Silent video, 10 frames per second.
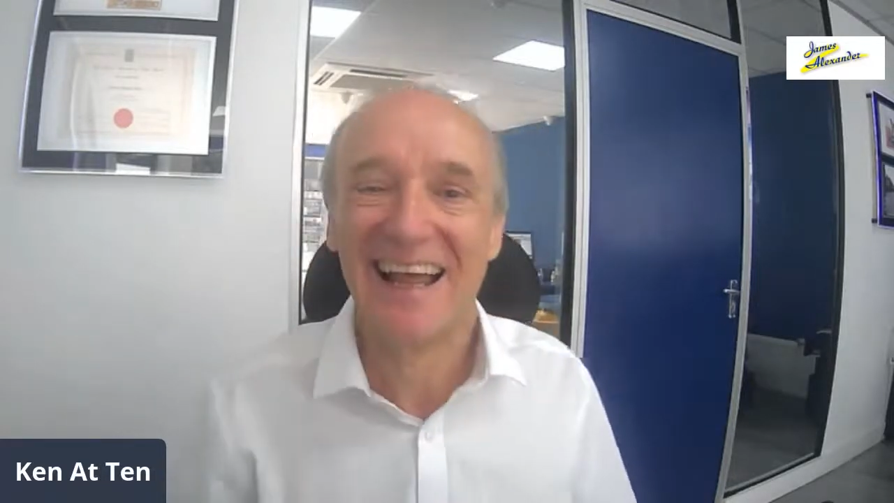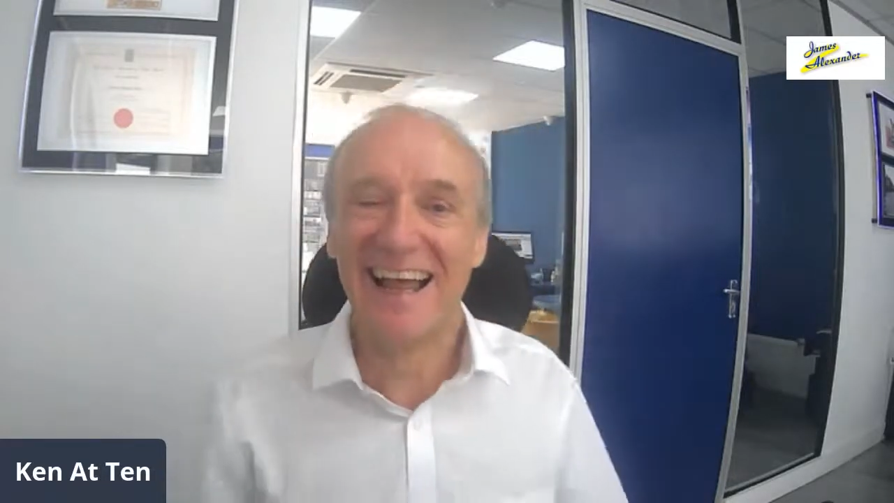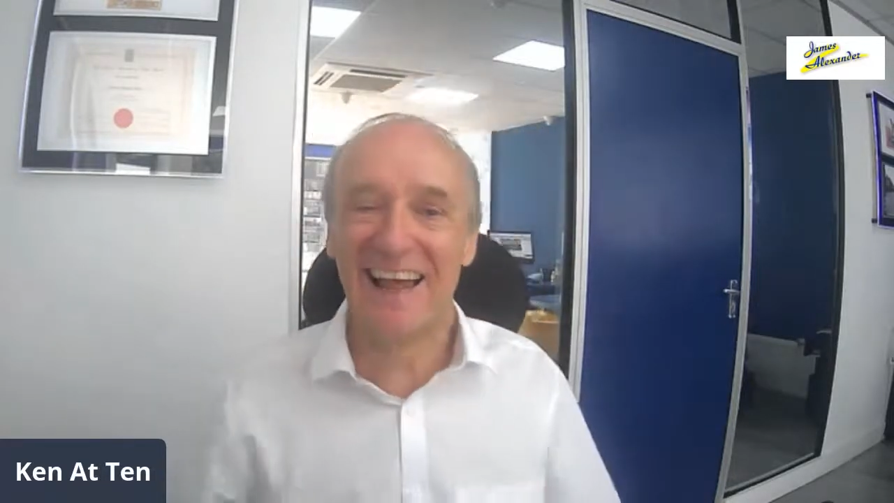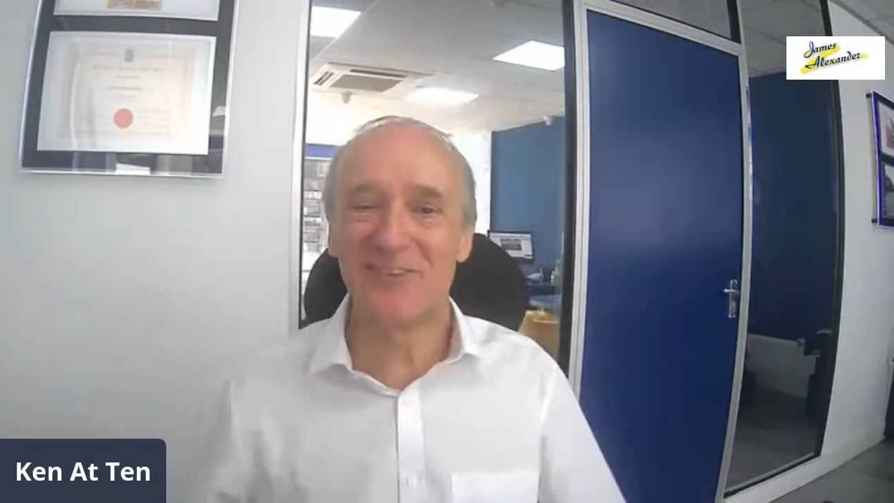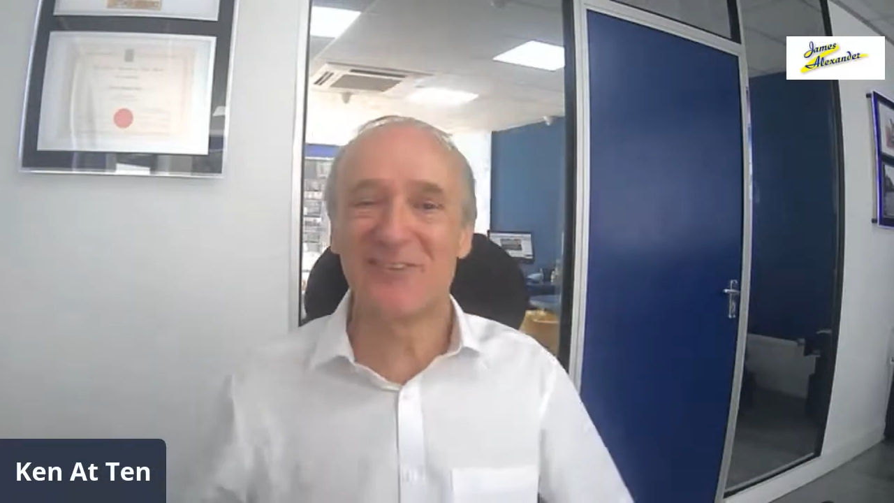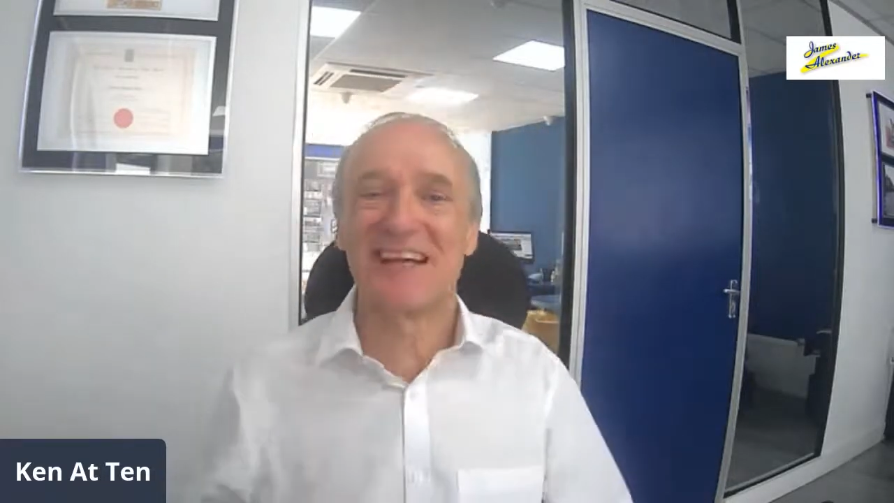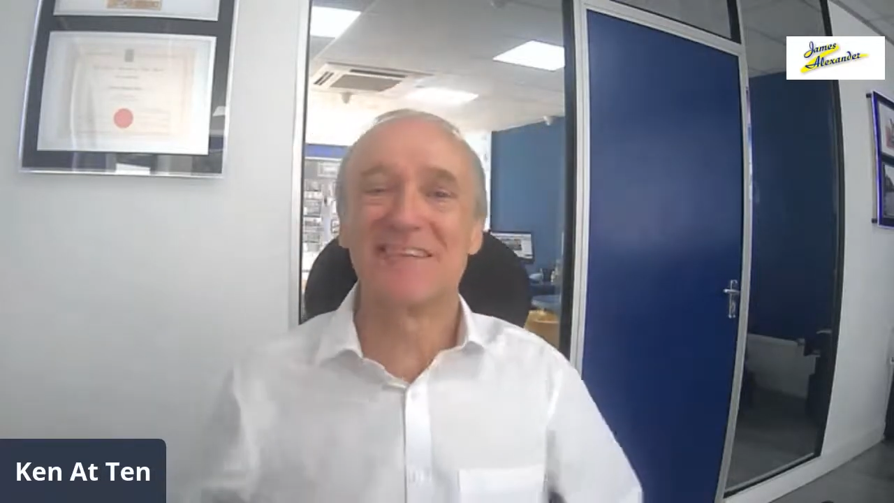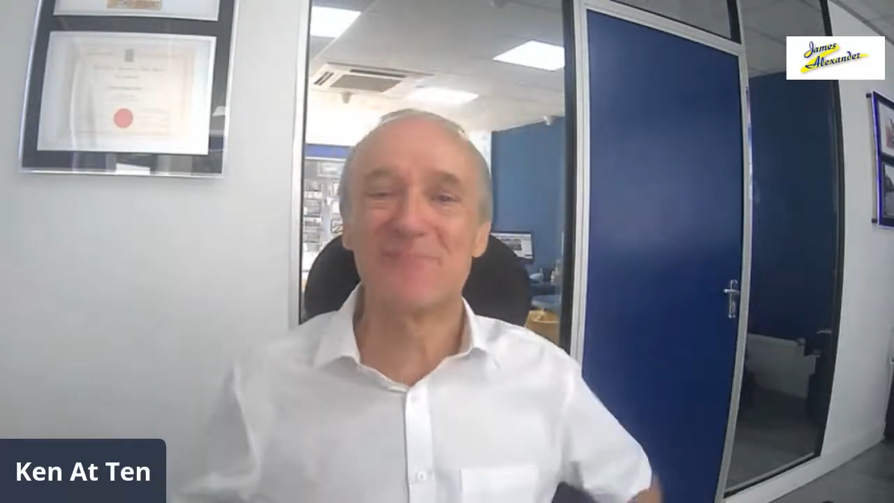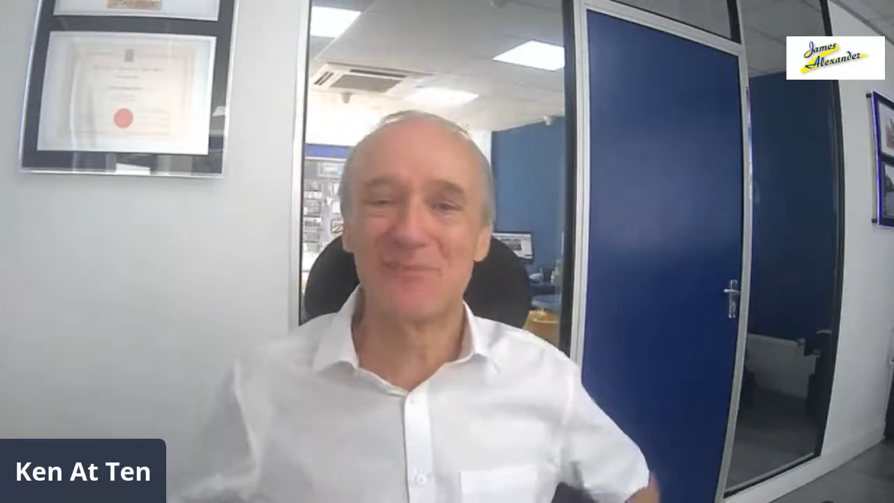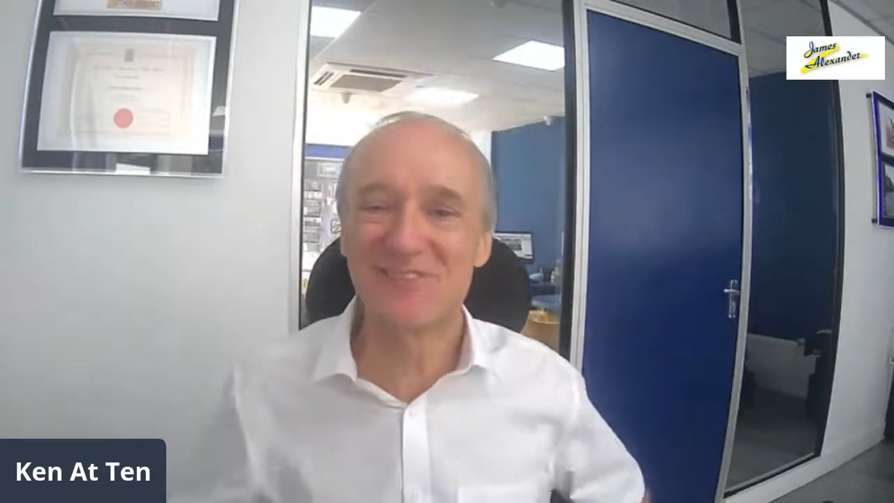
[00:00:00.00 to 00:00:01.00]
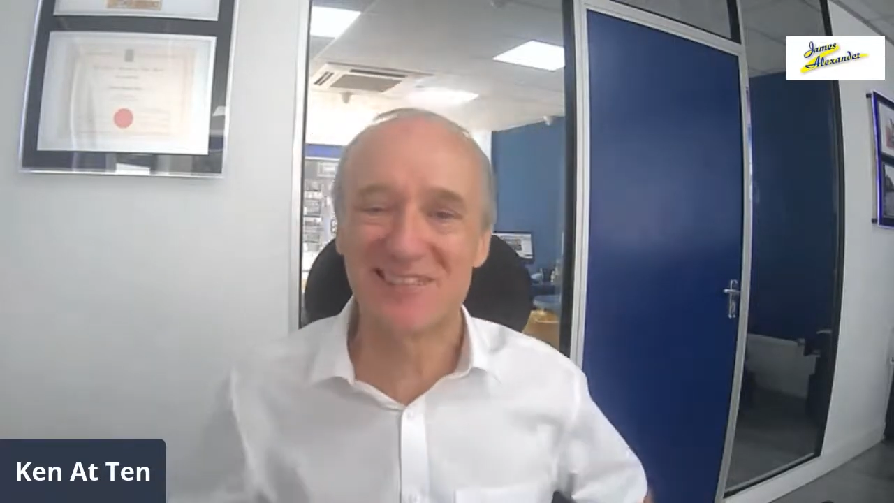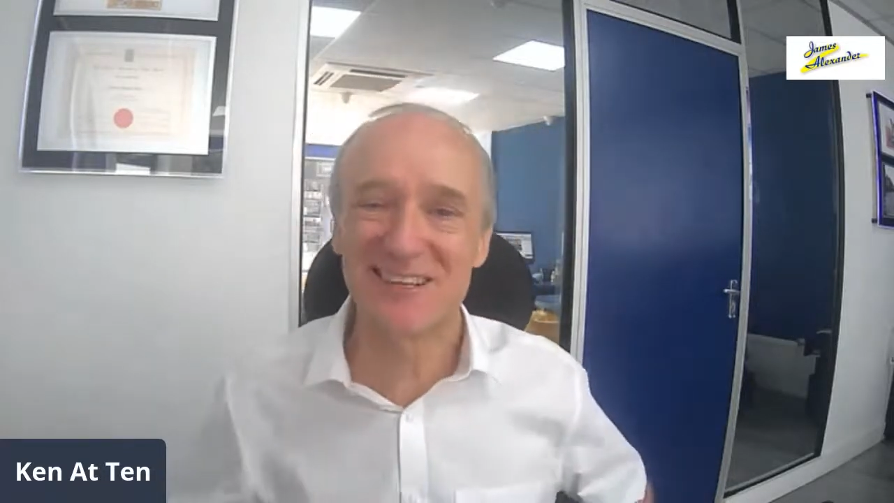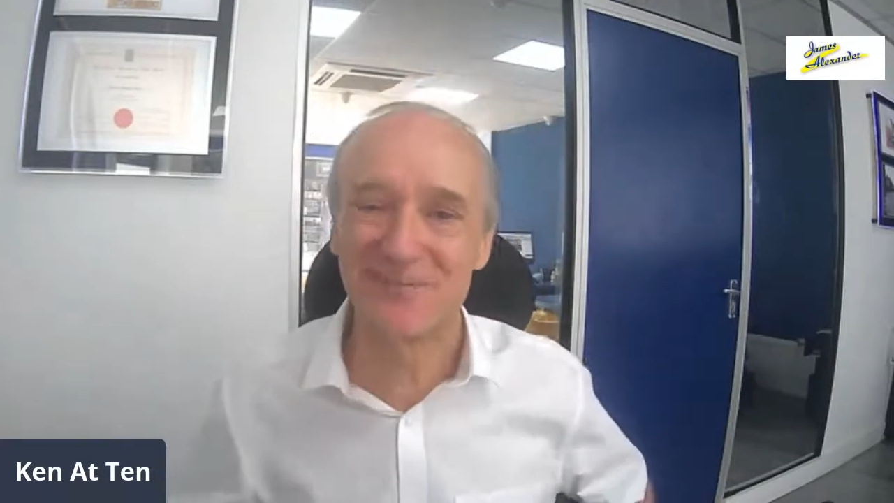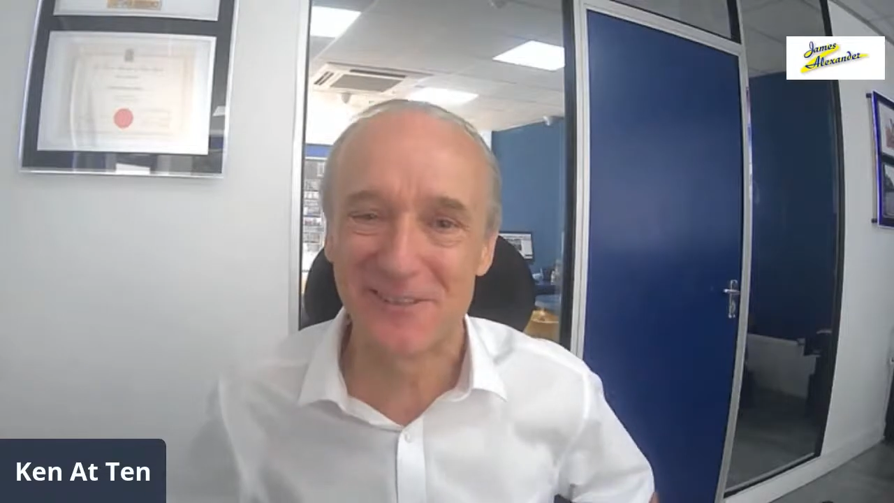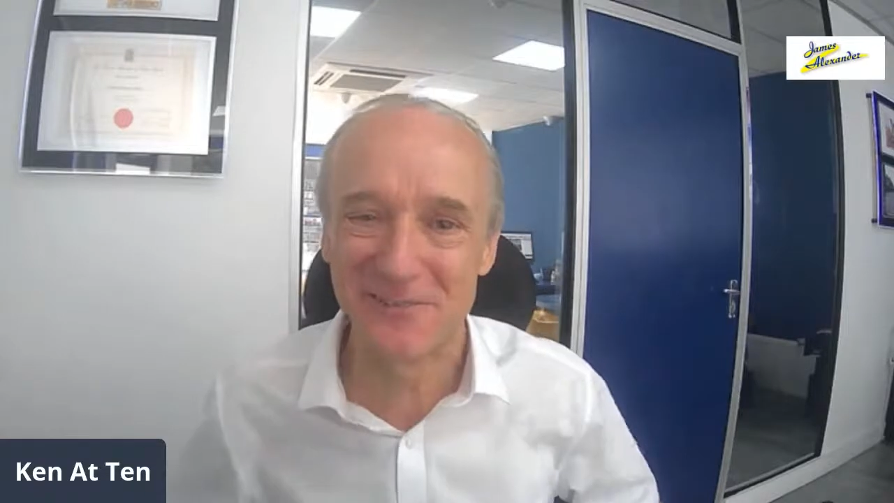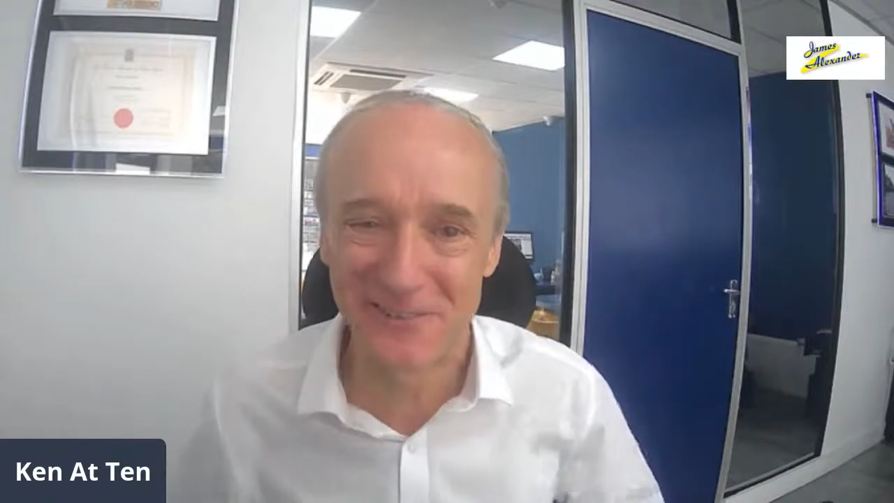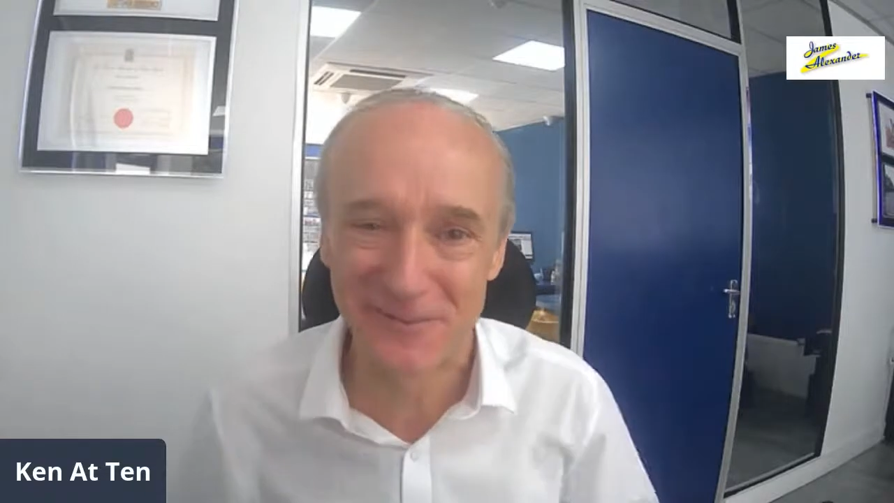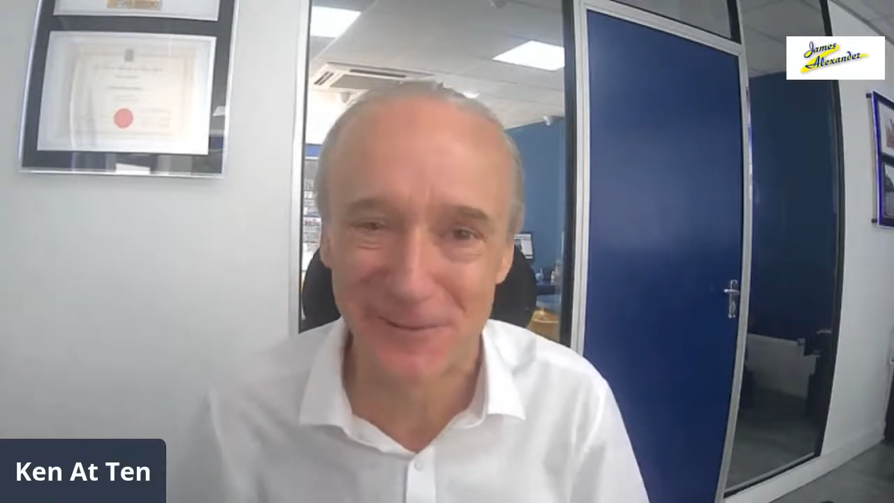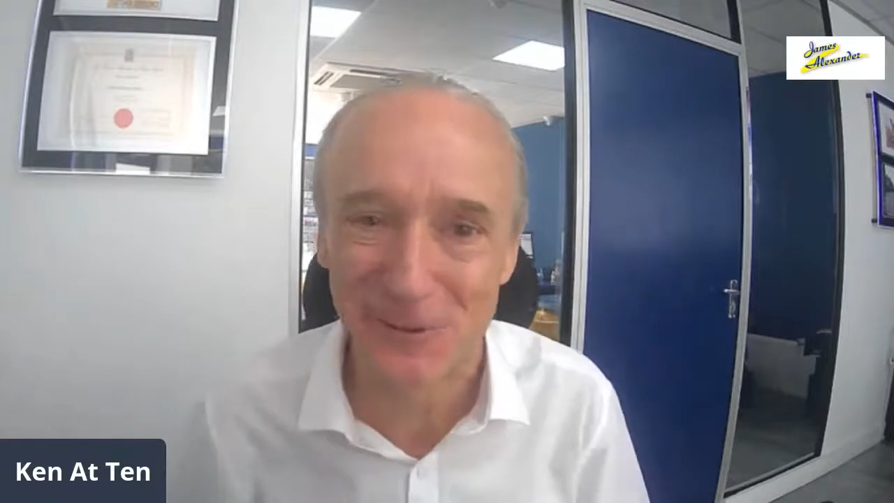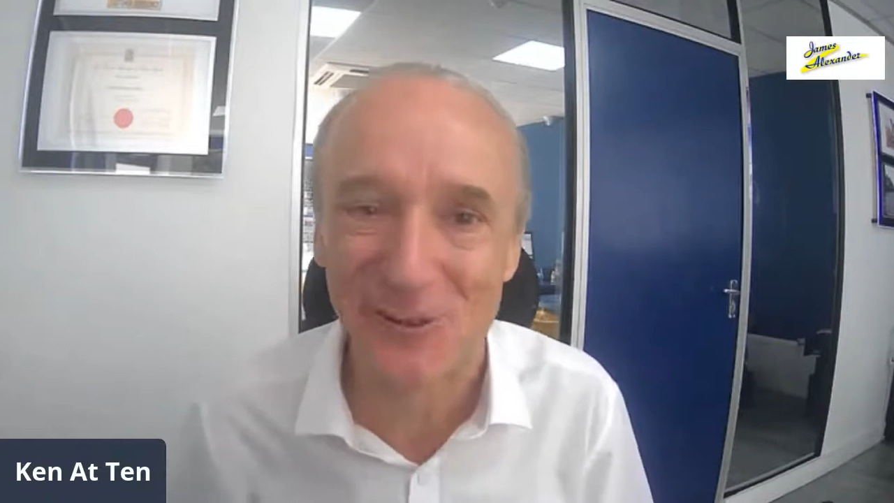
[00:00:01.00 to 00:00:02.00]
Out came all the stuff over the
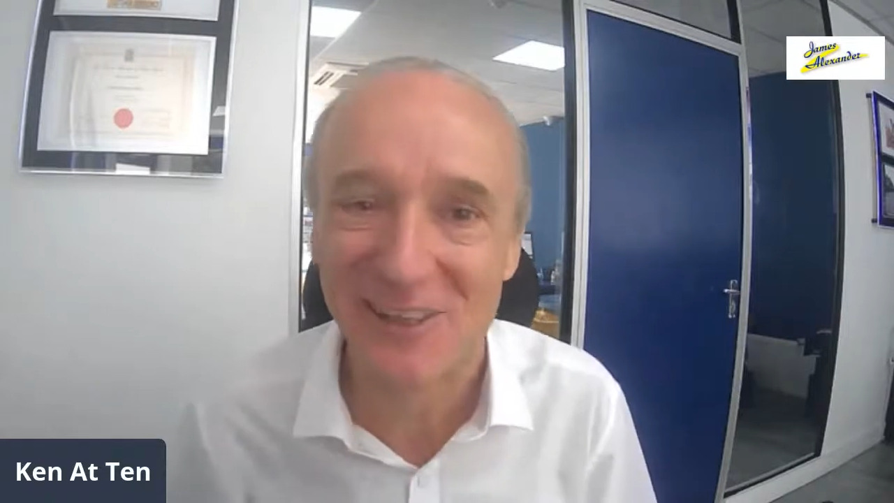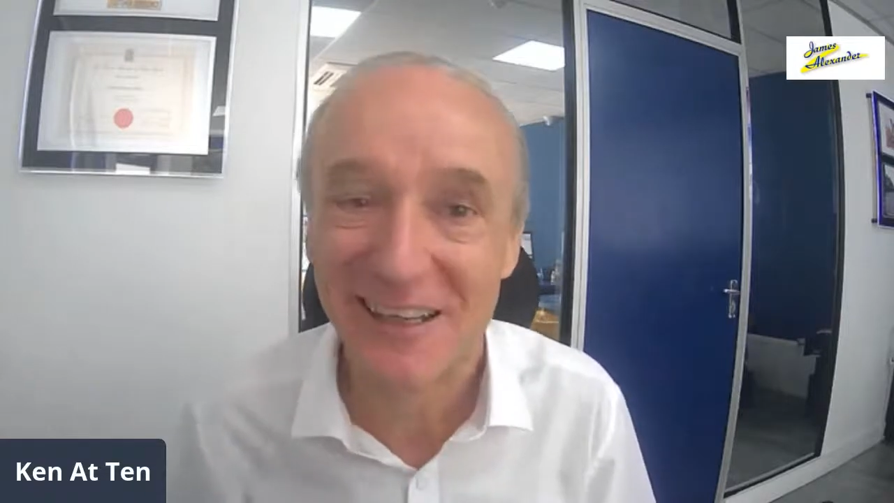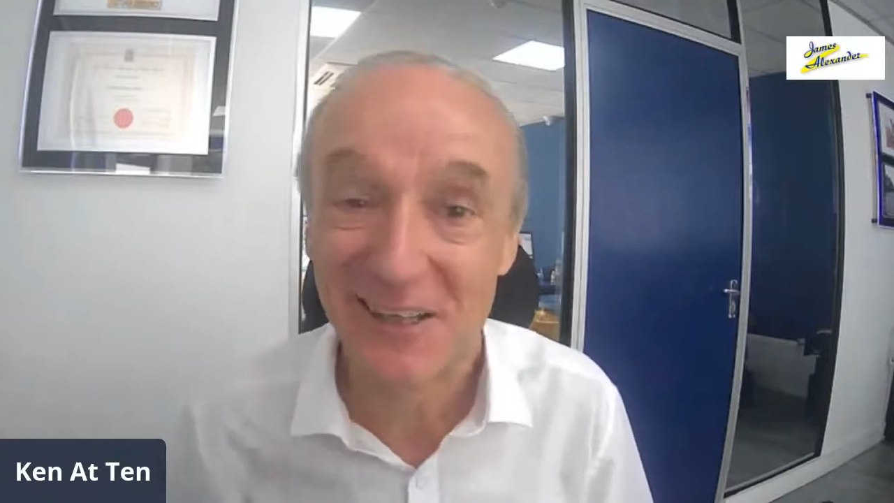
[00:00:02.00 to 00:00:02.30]
floor.